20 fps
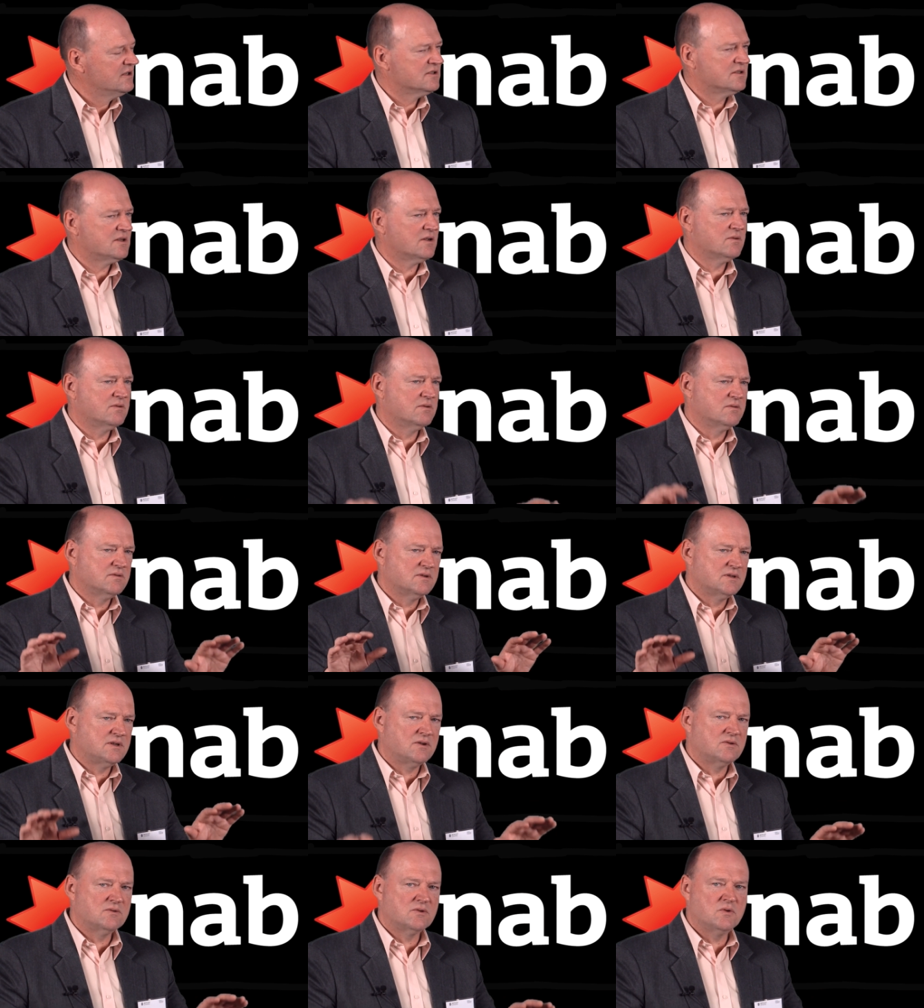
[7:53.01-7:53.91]
Don't
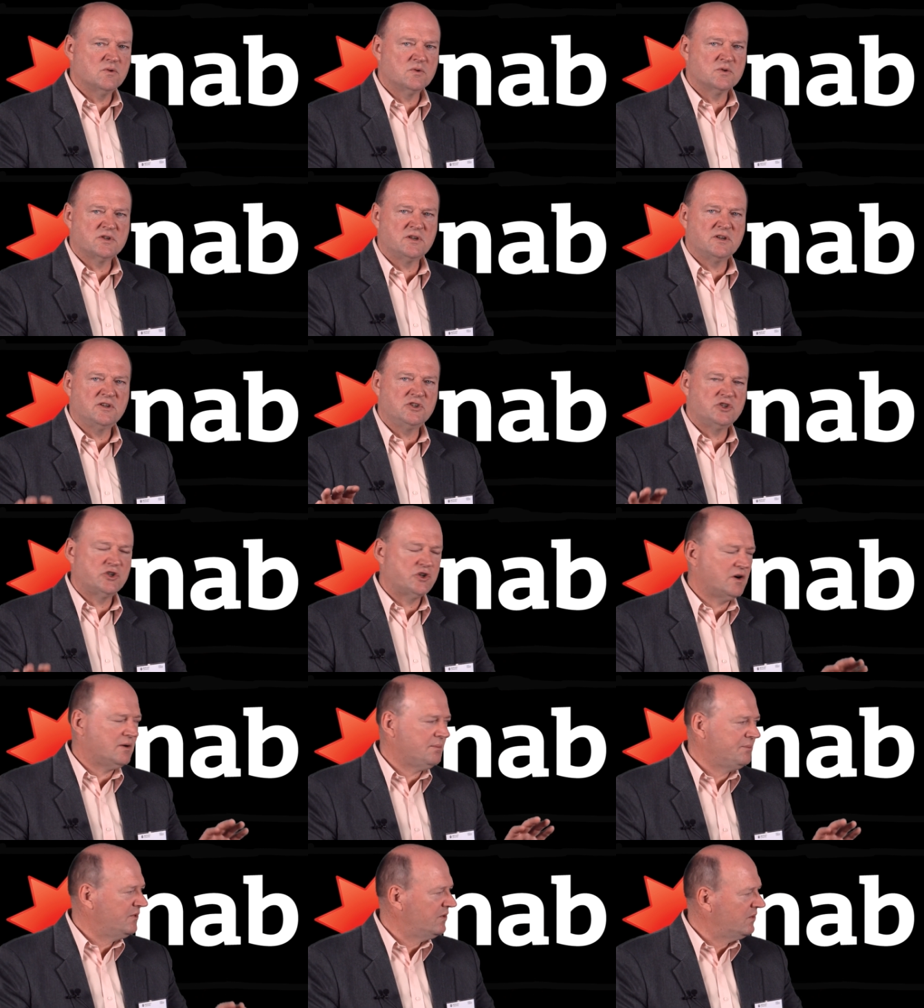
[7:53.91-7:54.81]
cause any
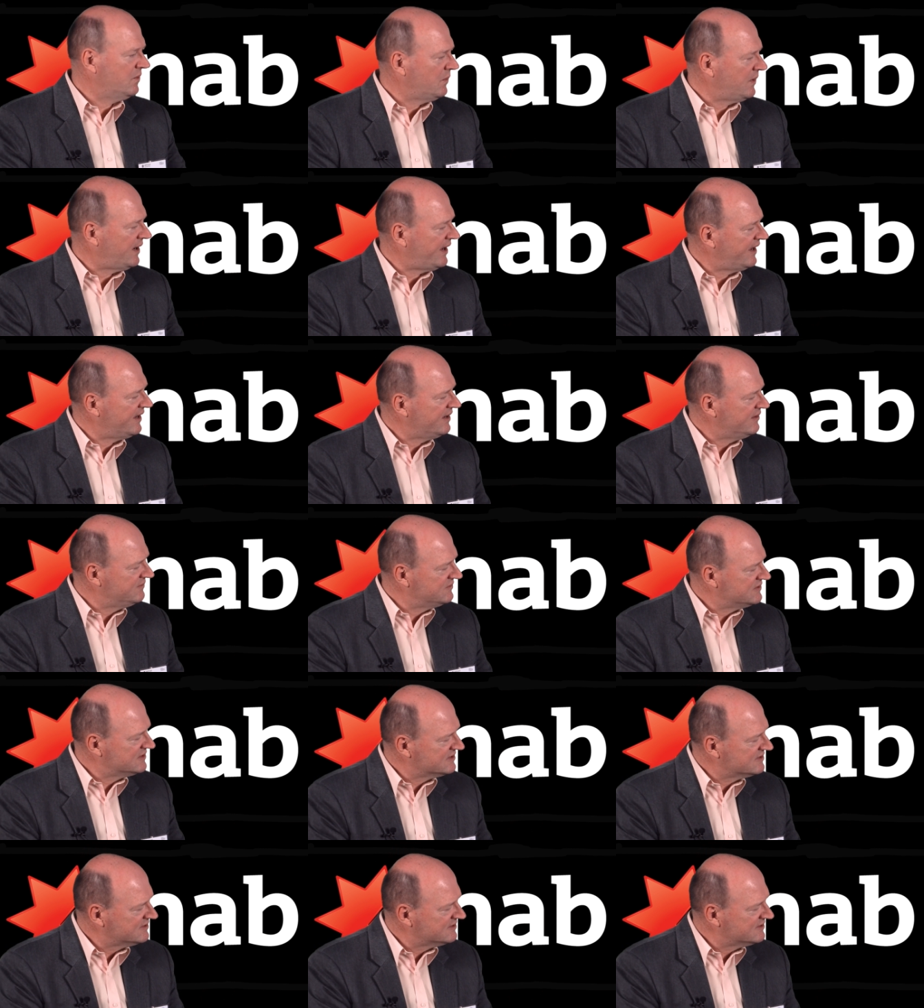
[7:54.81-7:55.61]
chop or waves.